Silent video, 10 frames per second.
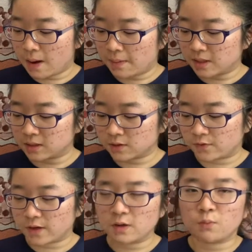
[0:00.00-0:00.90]
It's just
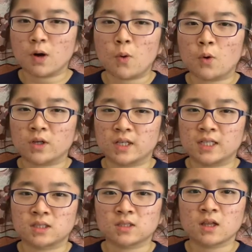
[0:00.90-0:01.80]
very well
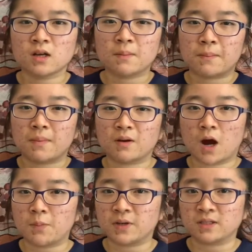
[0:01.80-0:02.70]
organized. There's a lot of
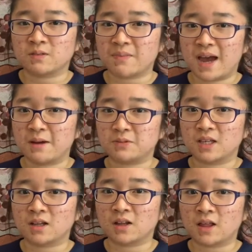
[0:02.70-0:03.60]
comprehensive maps
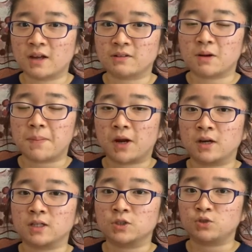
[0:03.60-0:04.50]
and a lot of compare
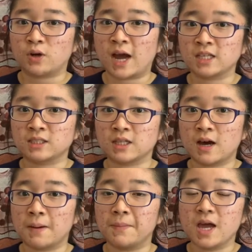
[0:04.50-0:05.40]
and contrast
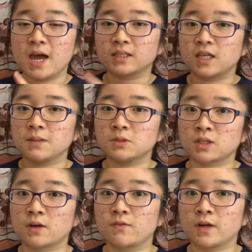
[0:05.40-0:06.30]
tables
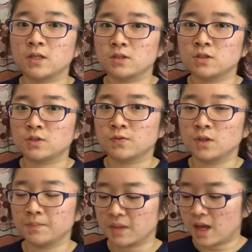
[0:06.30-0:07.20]
that are very
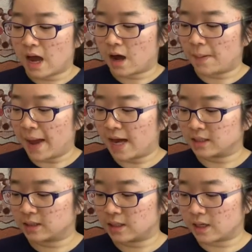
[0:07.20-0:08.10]
useful
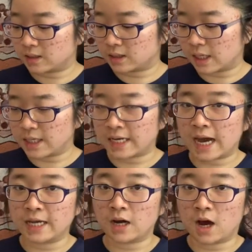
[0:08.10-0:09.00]
as study
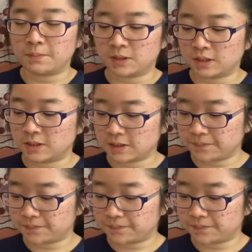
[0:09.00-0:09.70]
guide options.